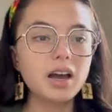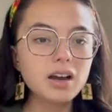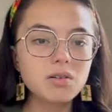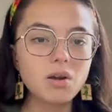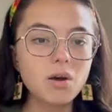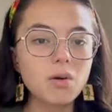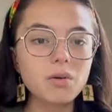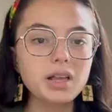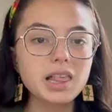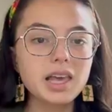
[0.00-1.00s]
don't know,
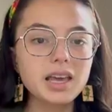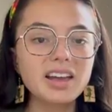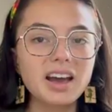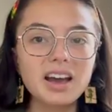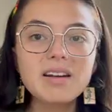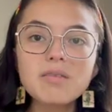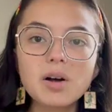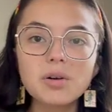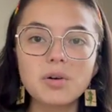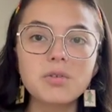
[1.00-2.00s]
it's like kind of
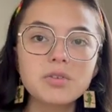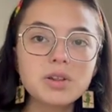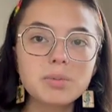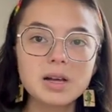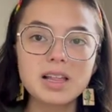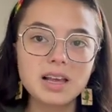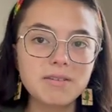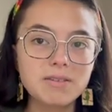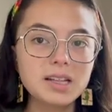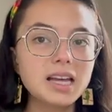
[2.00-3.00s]
all over the place, I
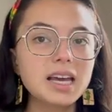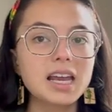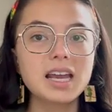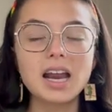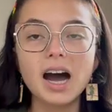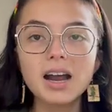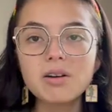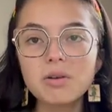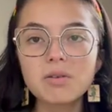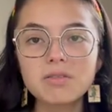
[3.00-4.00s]
feel like. And I don't
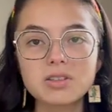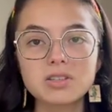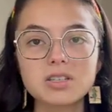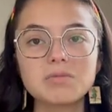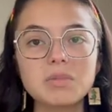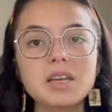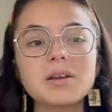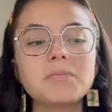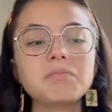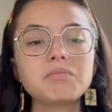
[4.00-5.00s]
know if it's just me,
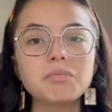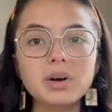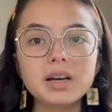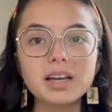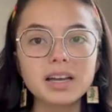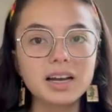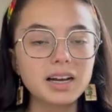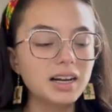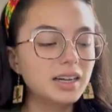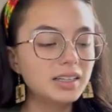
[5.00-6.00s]
but
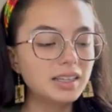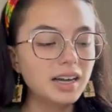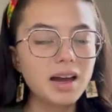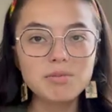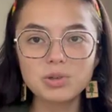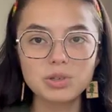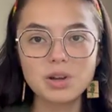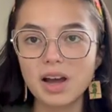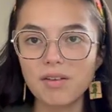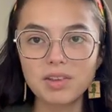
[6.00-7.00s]
I'm just not
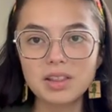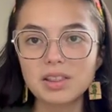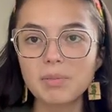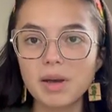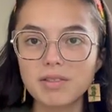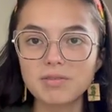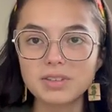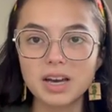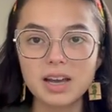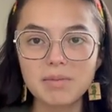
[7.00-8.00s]
having the best of
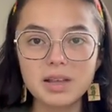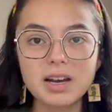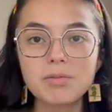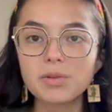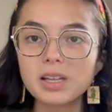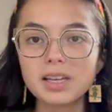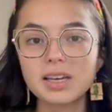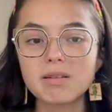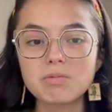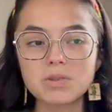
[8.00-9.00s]
times, and I really
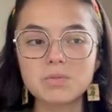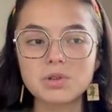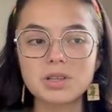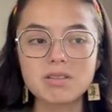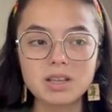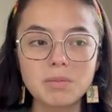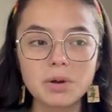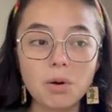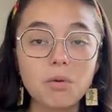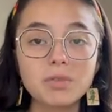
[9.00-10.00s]
am just mostly skimming
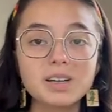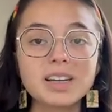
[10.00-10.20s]
over it